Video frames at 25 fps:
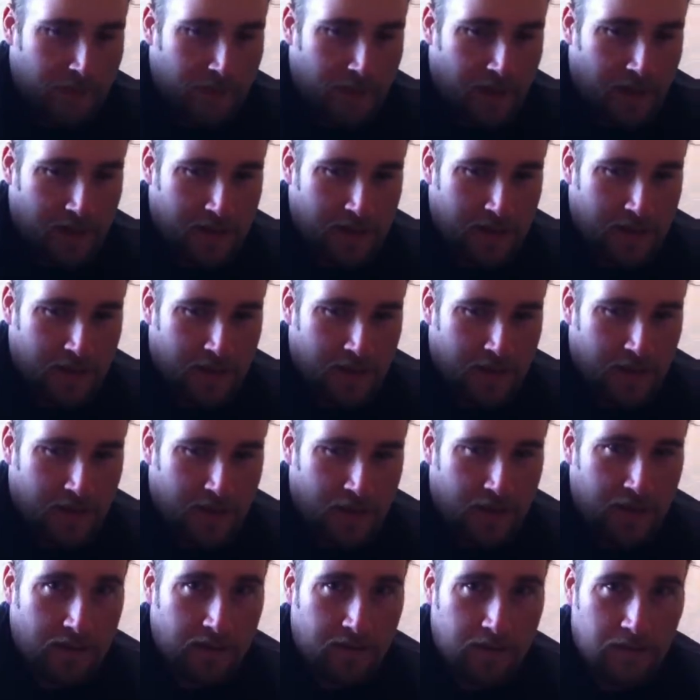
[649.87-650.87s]
That's
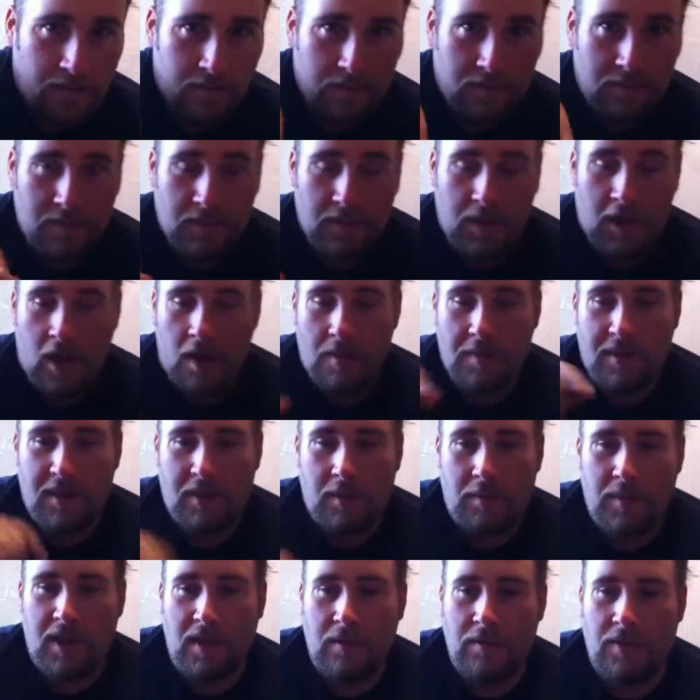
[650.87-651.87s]
the
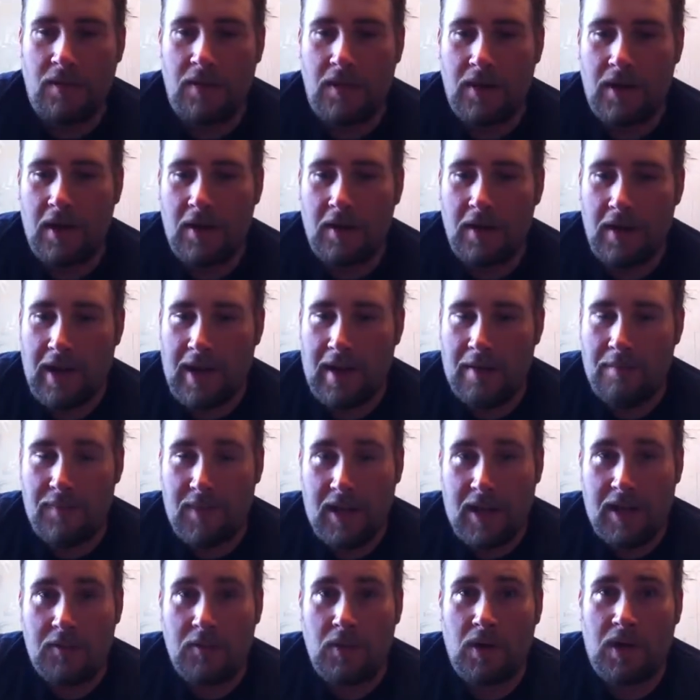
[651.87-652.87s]
comment I'll make about an air gap.
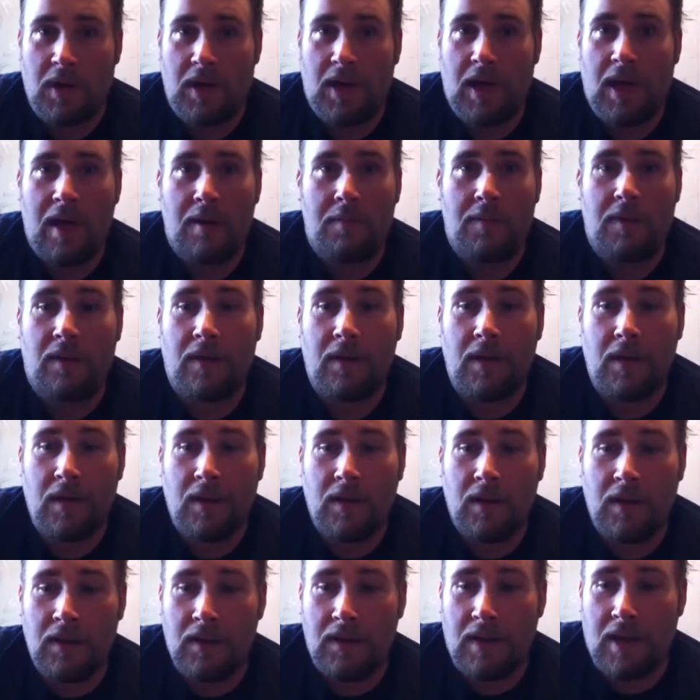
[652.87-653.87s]
That's what can happen.
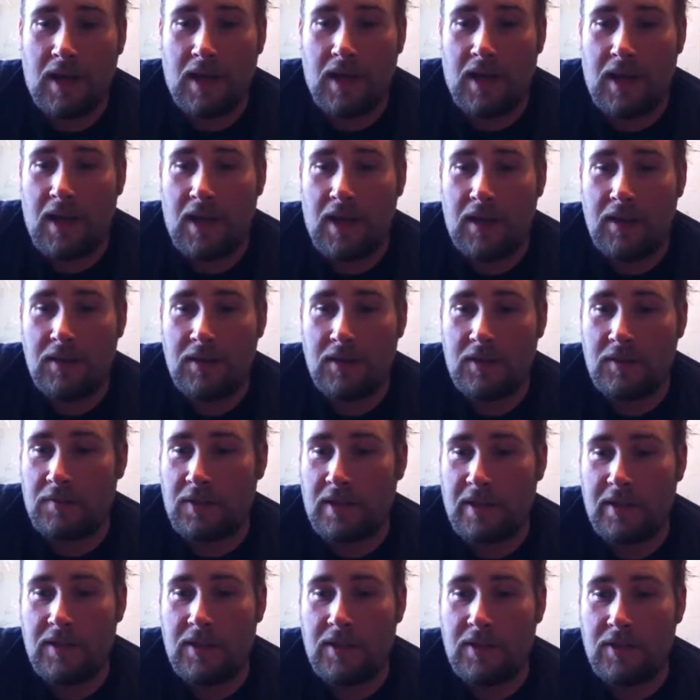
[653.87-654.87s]
That case is
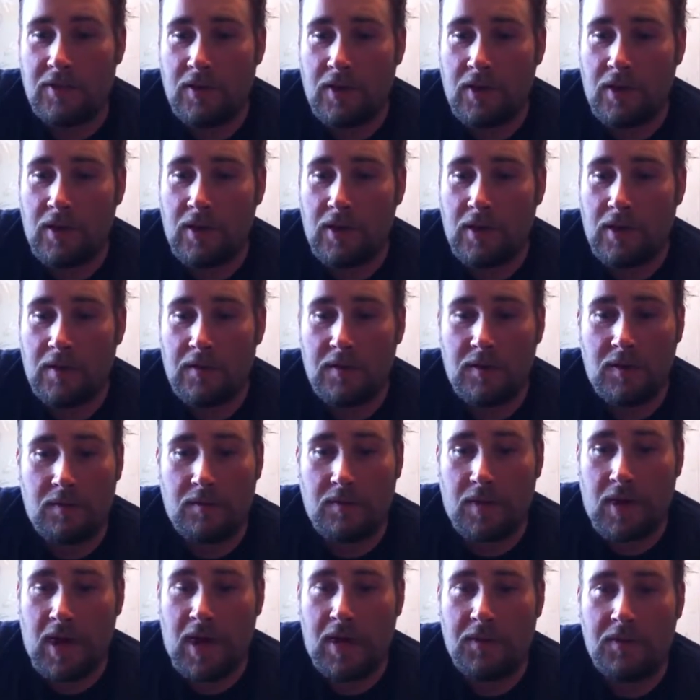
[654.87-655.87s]
plenty strong. The
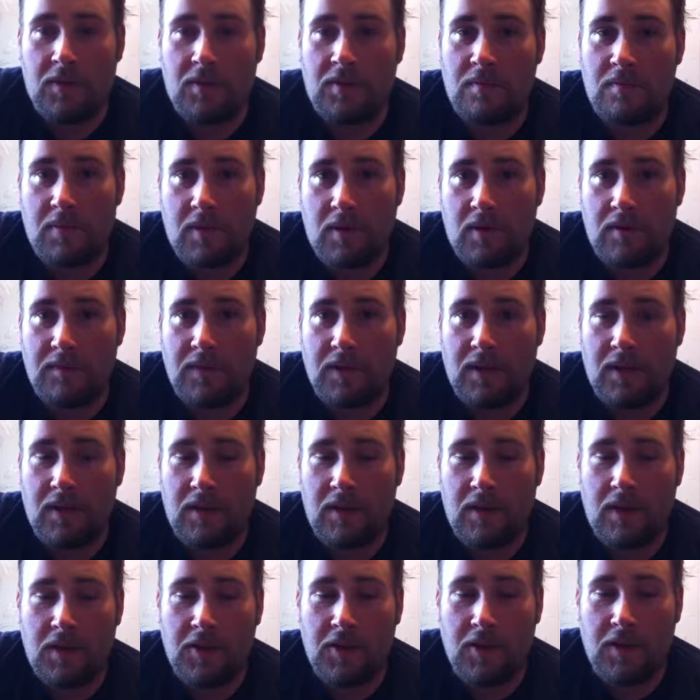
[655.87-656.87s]
brass was in perfect
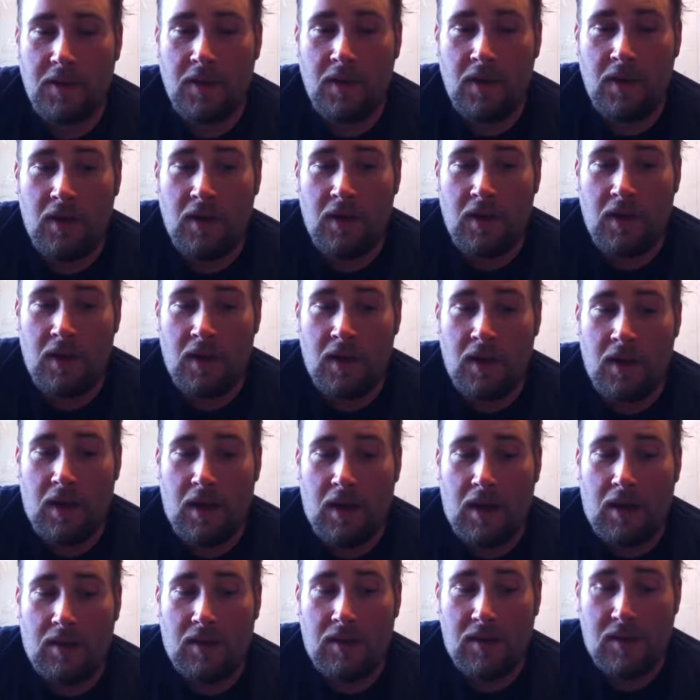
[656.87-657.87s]
condition,
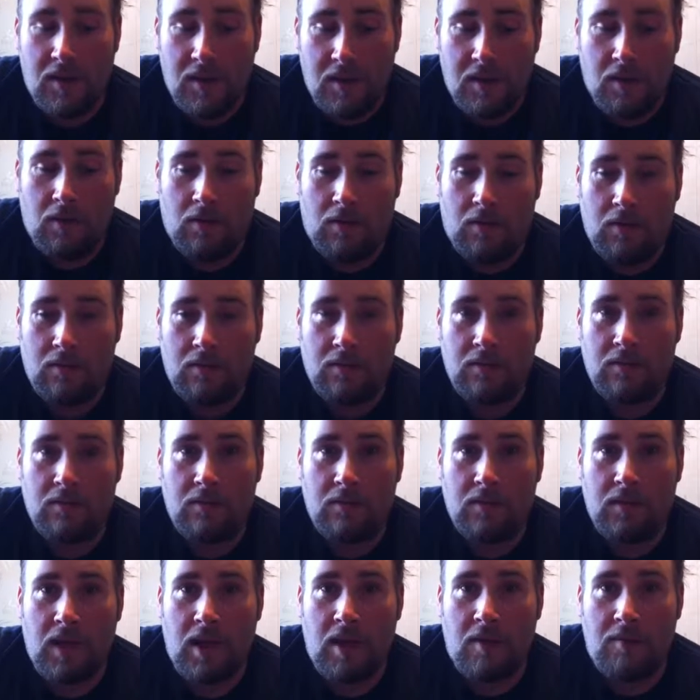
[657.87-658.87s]
and still
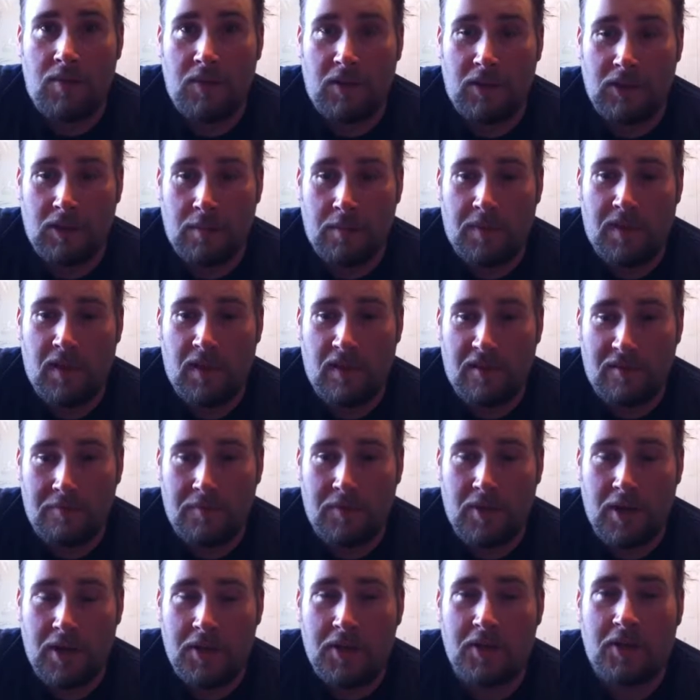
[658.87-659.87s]
it built up
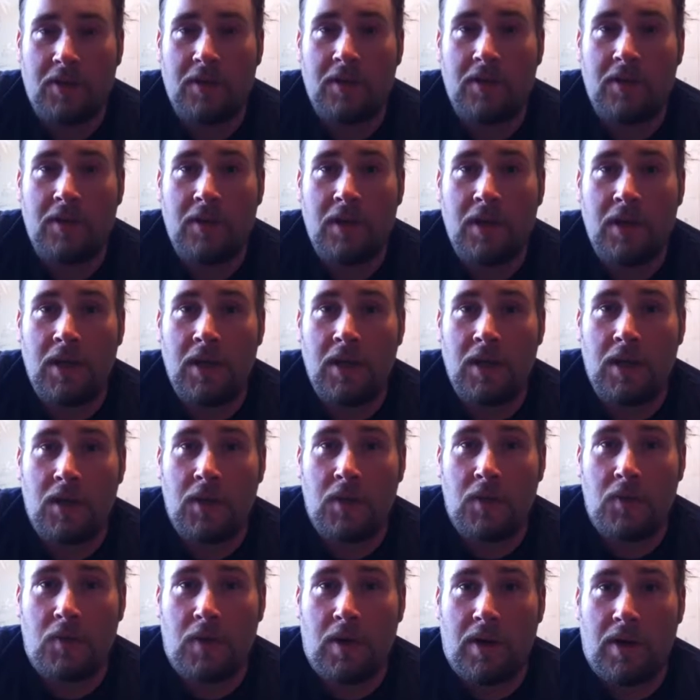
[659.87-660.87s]
enough pressure
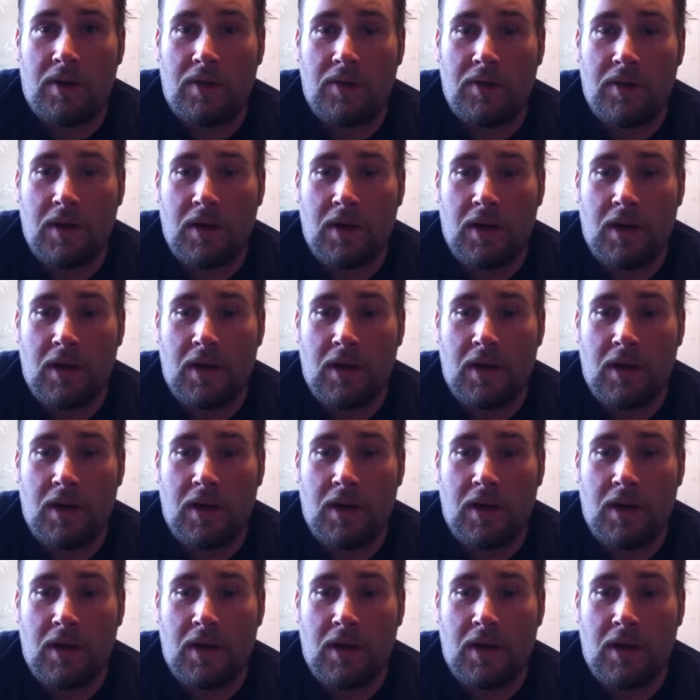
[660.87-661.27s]
with